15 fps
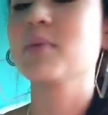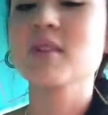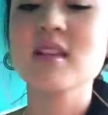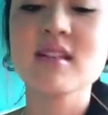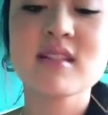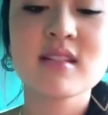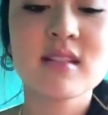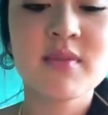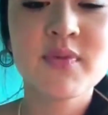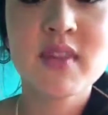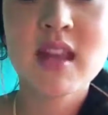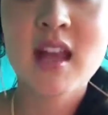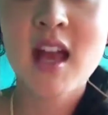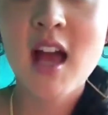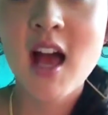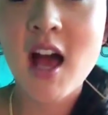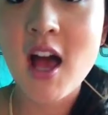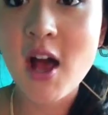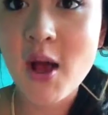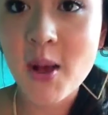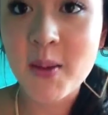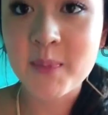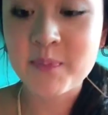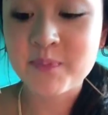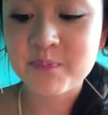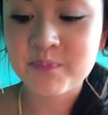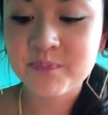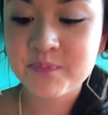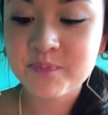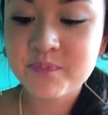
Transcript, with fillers: please. Um,